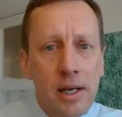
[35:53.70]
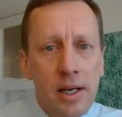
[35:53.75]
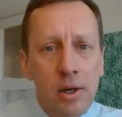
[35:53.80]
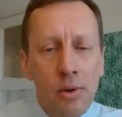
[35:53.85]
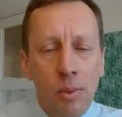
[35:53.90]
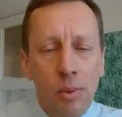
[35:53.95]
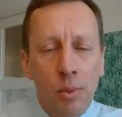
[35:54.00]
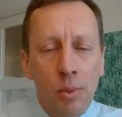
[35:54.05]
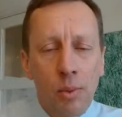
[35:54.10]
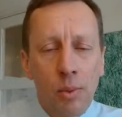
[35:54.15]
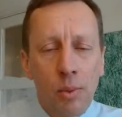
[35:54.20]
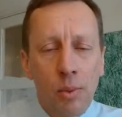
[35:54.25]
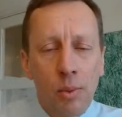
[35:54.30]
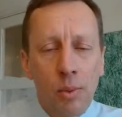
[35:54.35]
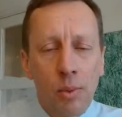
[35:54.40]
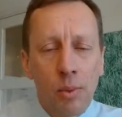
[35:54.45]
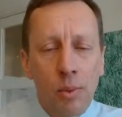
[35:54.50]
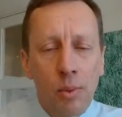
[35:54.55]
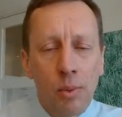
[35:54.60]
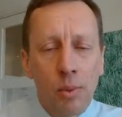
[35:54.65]
with
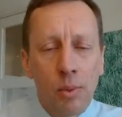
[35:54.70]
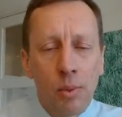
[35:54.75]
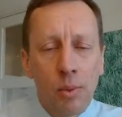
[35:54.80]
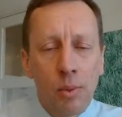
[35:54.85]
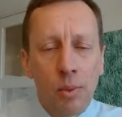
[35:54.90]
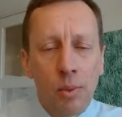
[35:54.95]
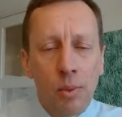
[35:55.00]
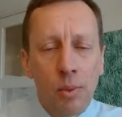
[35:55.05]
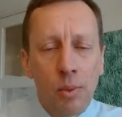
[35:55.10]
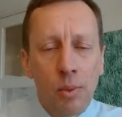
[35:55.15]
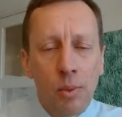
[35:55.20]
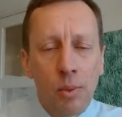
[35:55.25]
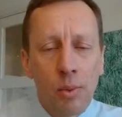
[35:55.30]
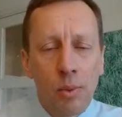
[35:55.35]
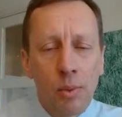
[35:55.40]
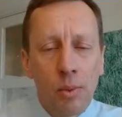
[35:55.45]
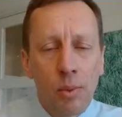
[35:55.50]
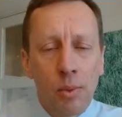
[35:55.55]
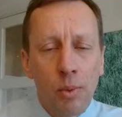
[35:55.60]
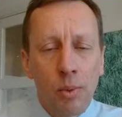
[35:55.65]
those that we set out
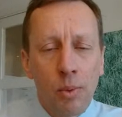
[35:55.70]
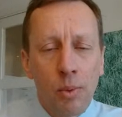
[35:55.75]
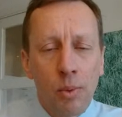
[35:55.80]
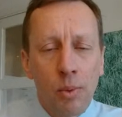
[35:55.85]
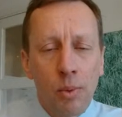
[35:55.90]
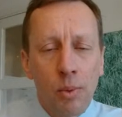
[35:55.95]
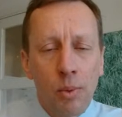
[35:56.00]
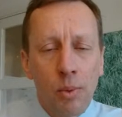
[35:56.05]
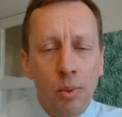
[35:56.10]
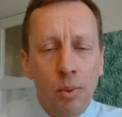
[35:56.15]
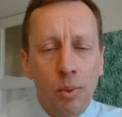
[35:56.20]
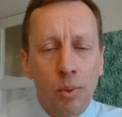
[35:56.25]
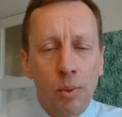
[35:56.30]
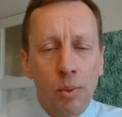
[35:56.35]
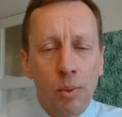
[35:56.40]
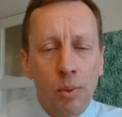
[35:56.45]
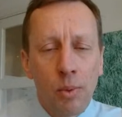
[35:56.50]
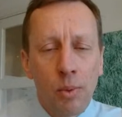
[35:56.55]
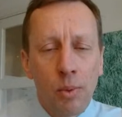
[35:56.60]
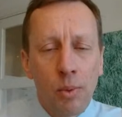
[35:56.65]
at IPO.
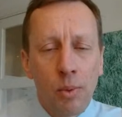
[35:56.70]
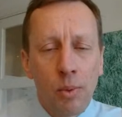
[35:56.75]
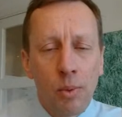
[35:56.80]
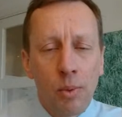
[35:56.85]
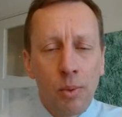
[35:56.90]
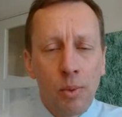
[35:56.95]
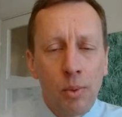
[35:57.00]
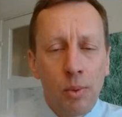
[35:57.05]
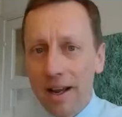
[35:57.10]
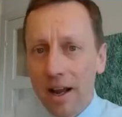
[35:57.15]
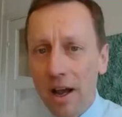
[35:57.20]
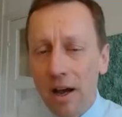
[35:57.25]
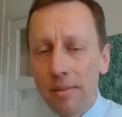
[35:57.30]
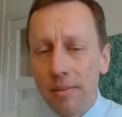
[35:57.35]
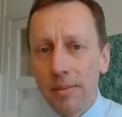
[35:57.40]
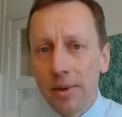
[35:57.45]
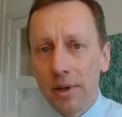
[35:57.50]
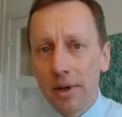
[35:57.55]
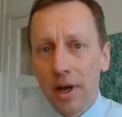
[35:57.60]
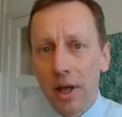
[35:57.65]
Firstly,
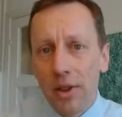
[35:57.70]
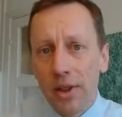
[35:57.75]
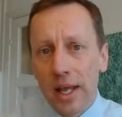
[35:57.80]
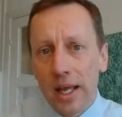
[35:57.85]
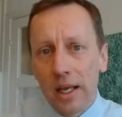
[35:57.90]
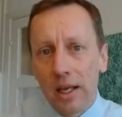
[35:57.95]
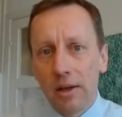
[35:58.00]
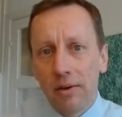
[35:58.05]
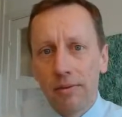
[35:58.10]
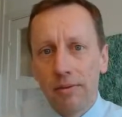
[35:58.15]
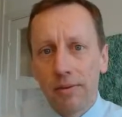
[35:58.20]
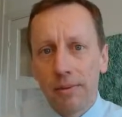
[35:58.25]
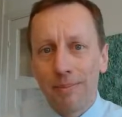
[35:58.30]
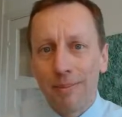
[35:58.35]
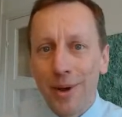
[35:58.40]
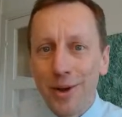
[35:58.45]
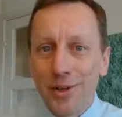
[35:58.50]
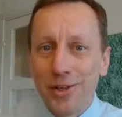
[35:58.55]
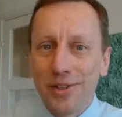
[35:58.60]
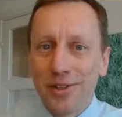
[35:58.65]
income. I think for
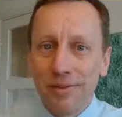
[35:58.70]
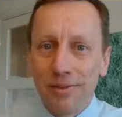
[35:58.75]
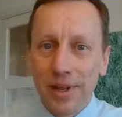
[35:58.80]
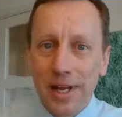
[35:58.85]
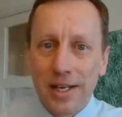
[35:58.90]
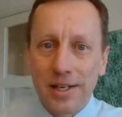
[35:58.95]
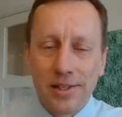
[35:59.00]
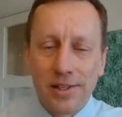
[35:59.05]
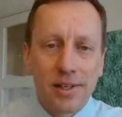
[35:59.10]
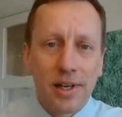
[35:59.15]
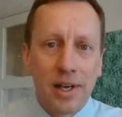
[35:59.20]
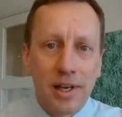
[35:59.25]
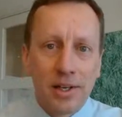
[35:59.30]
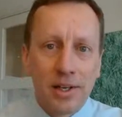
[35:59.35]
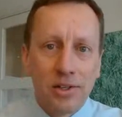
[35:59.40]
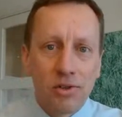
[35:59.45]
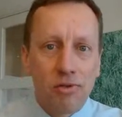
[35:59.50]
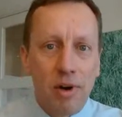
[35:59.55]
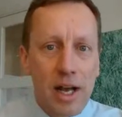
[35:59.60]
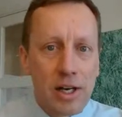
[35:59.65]
most of this
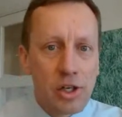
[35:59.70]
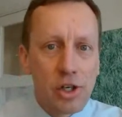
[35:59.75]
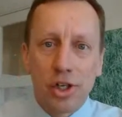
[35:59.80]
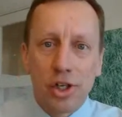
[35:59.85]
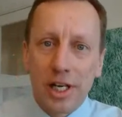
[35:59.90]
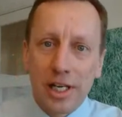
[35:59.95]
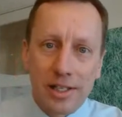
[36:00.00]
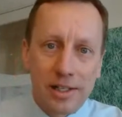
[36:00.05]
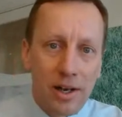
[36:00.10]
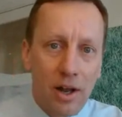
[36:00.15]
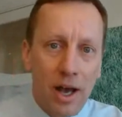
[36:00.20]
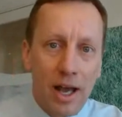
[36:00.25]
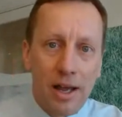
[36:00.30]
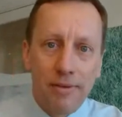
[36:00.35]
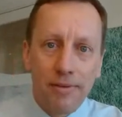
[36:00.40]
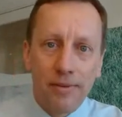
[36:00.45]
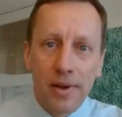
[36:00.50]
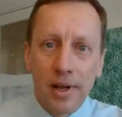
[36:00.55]
strategy's life,